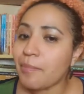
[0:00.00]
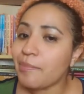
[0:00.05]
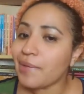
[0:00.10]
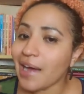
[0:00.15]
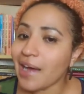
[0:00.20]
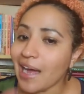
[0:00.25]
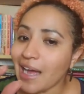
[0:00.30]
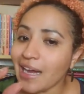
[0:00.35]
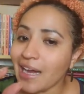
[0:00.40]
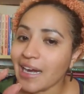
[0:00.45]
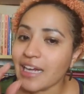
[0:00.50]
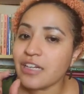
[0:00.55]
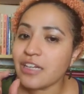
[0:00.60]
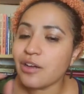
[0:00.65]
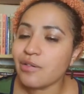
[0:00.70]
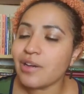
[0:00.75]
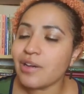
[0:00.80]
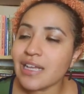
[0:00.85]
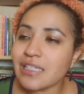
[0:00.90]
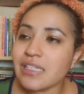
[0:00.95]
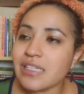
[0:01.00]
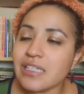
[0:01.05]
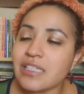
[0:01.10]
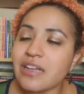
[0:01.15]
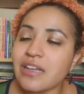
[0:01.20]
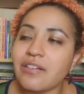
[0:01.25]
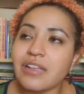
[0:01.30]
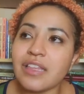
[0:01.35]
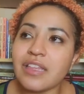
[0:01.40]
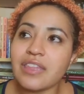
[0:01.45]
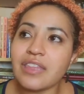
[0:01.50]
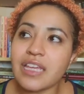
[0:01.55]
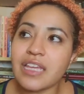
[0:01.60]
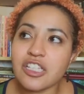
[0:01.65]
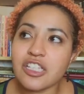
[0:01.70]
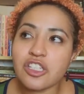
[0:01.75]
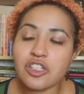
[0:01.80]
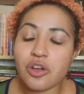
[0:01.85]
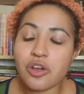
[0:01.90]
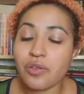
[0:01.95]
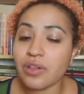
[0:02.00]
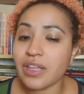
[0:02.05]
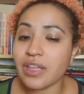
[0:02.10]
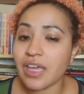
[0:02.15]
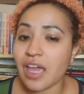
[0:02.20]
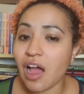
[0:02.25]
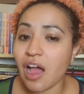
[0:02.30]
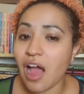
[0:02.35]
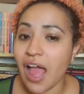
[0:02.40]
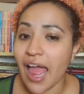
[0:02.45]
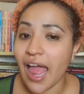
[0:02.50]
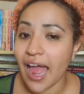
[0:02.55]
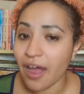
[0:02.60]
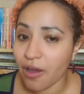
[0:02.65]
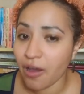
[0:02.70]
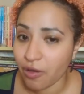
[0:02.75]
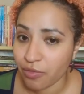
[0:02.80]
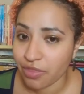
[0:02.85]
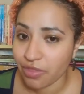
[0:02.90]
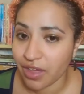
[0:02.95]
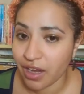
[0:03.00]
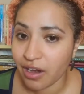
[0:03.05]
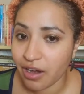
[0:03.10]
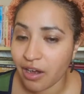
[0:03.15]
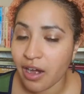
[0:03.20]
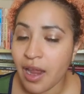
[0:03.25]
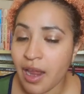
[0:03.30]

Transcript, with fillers: but i don't necessarily think it's totally out there.